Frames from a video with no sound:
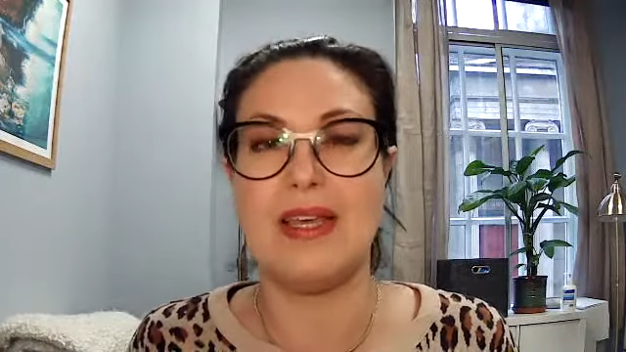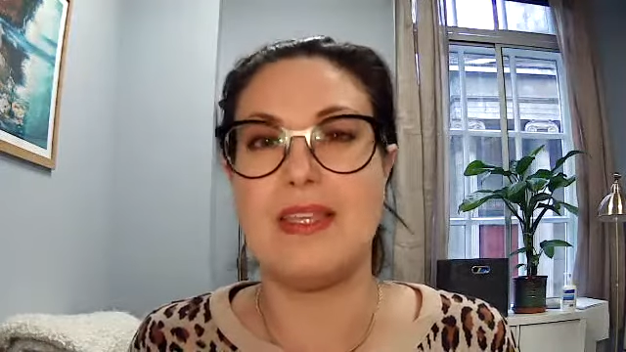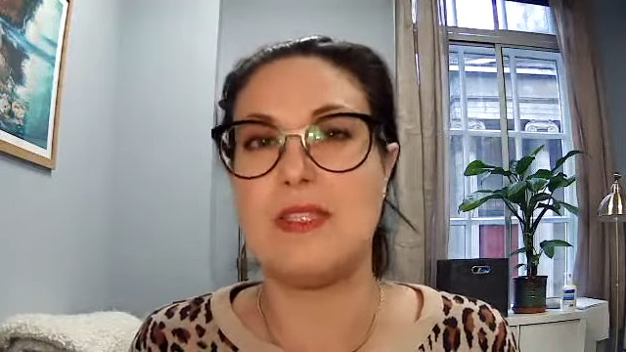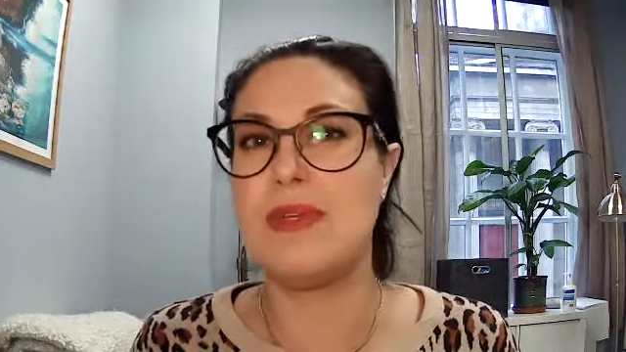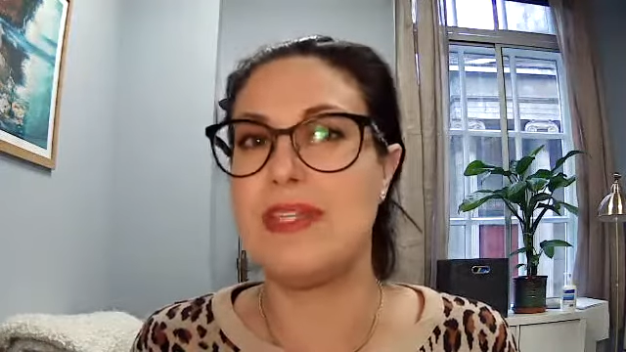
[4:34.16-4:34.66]

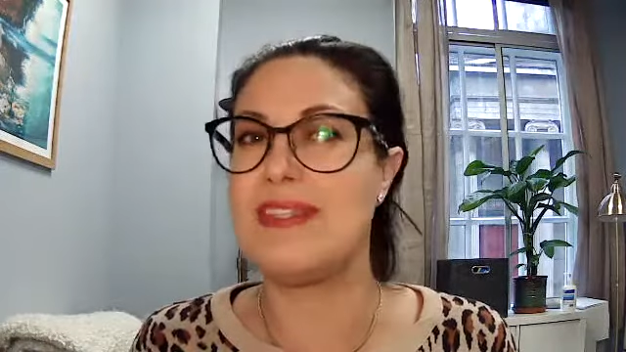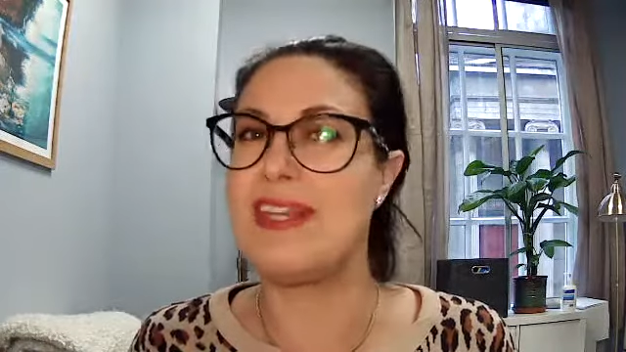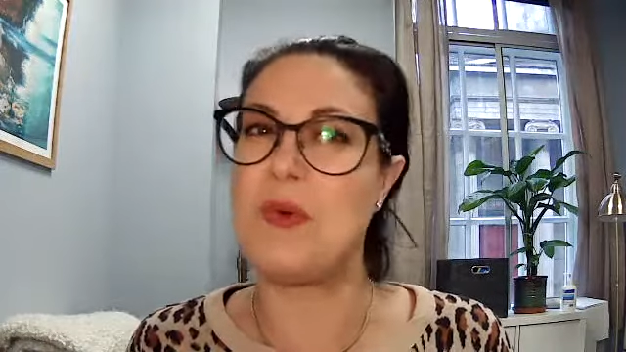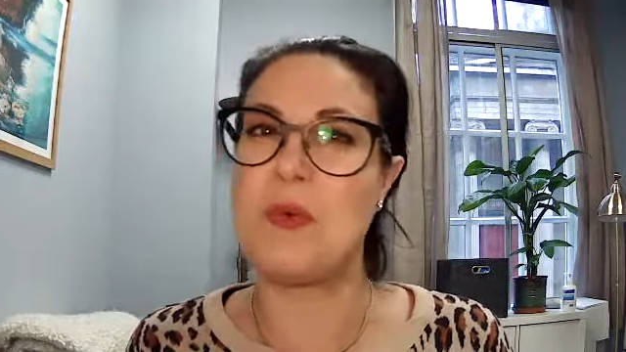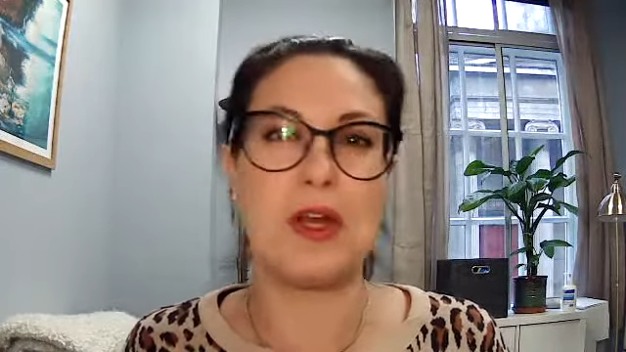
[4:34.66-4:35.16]
This means
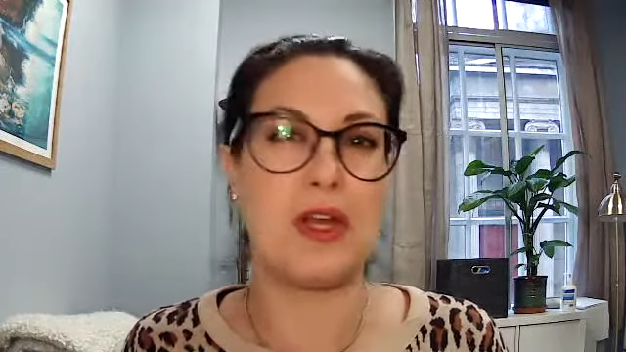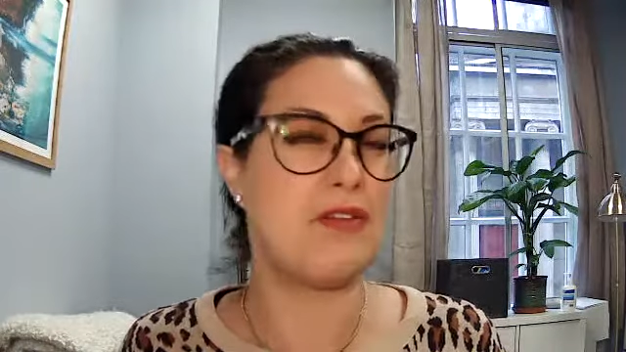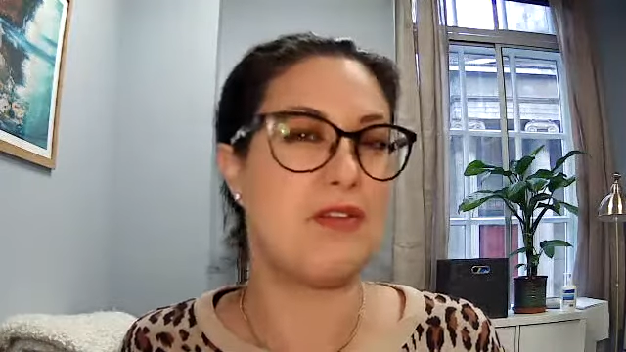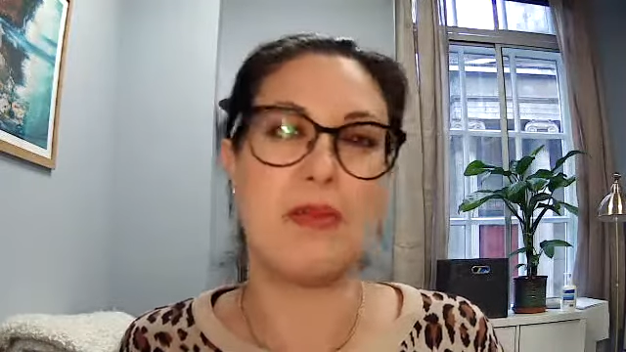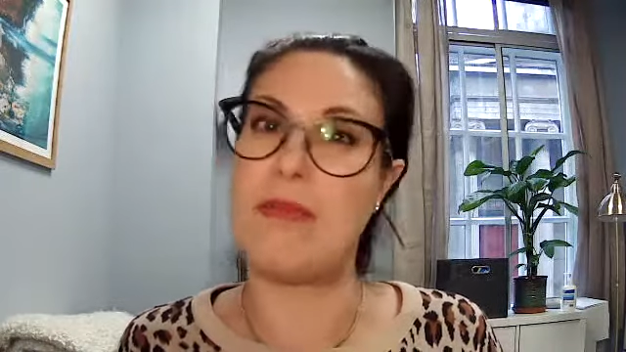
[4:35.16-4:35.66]
not
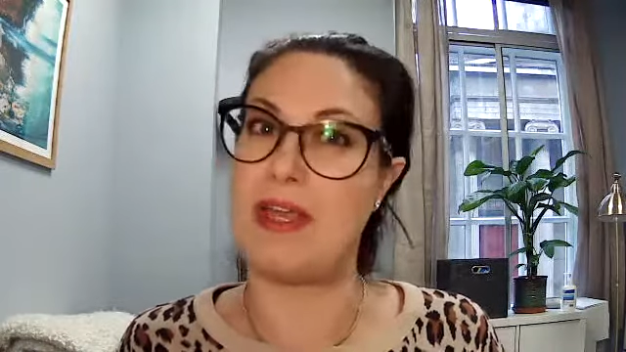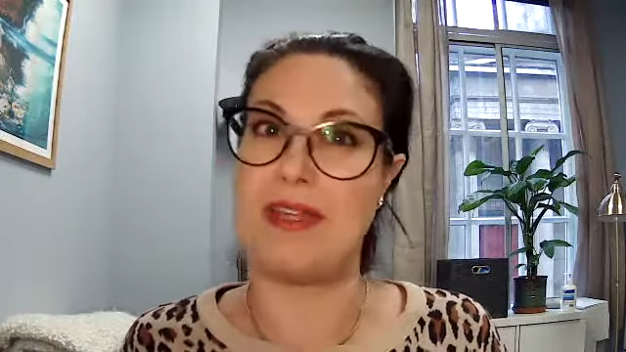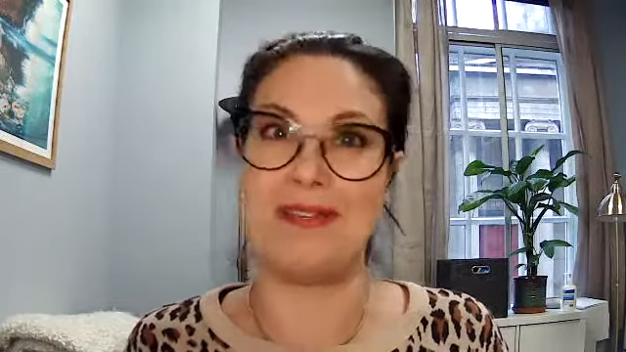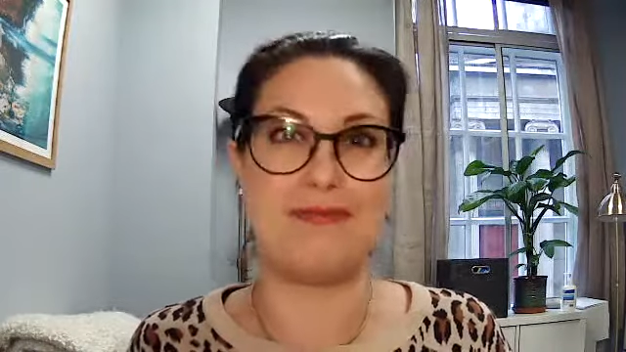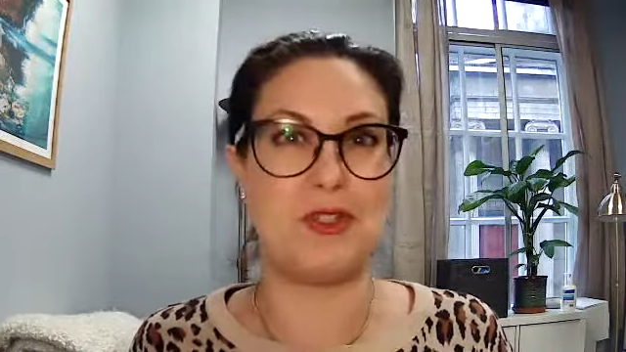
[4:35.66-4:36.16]
working from the
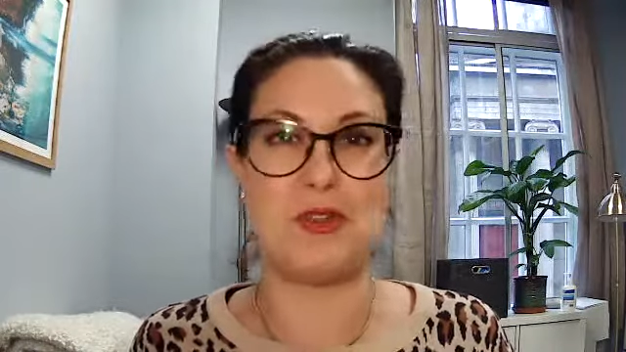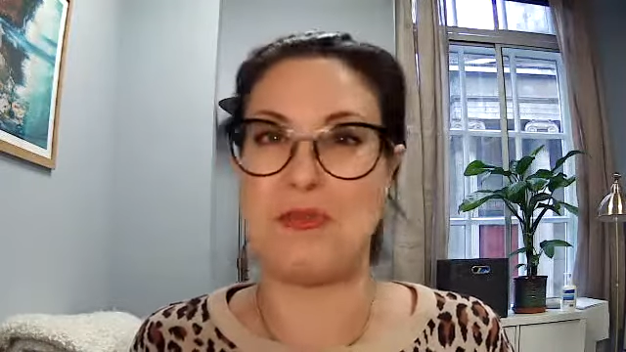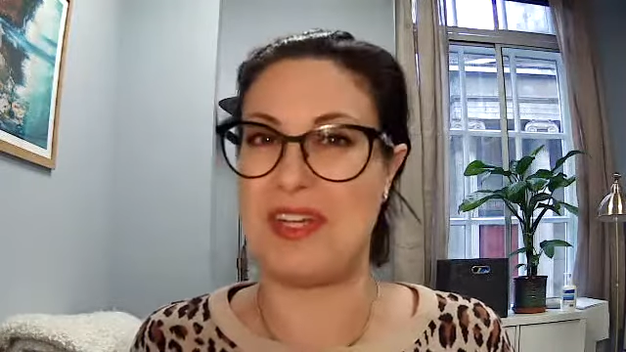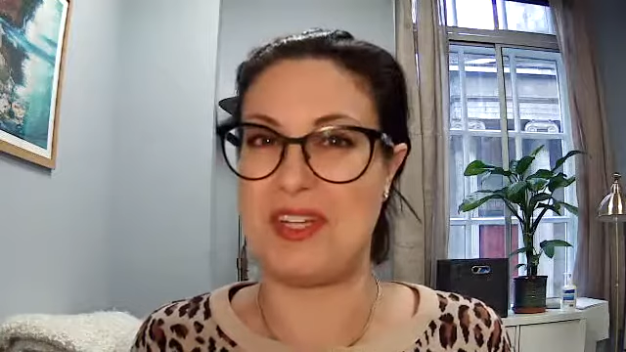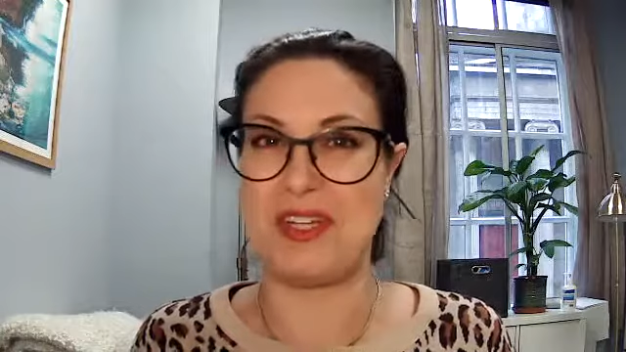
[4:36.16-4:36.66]
bed too
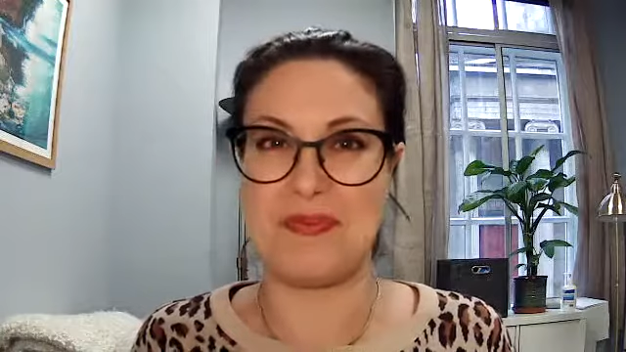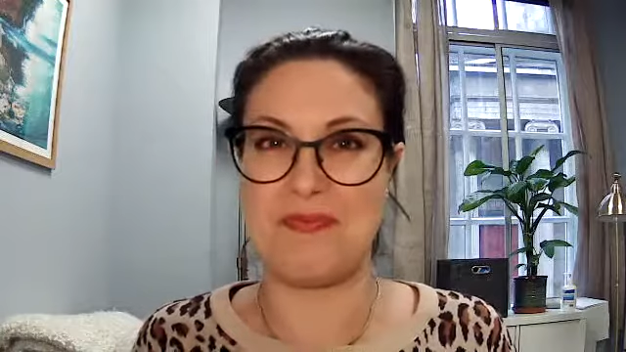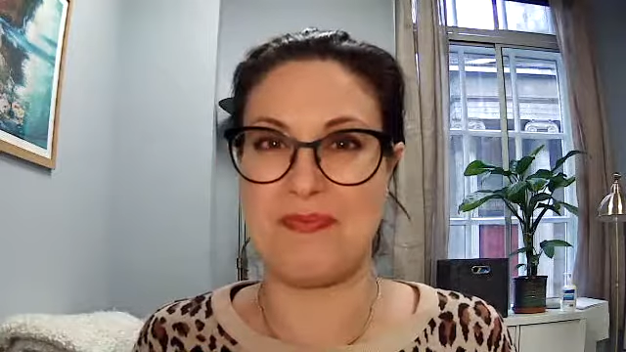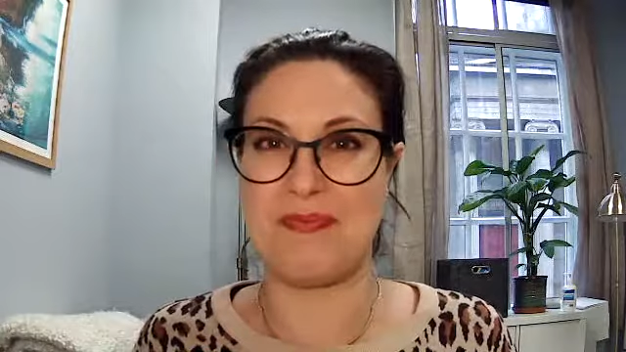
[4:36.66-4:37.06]
much.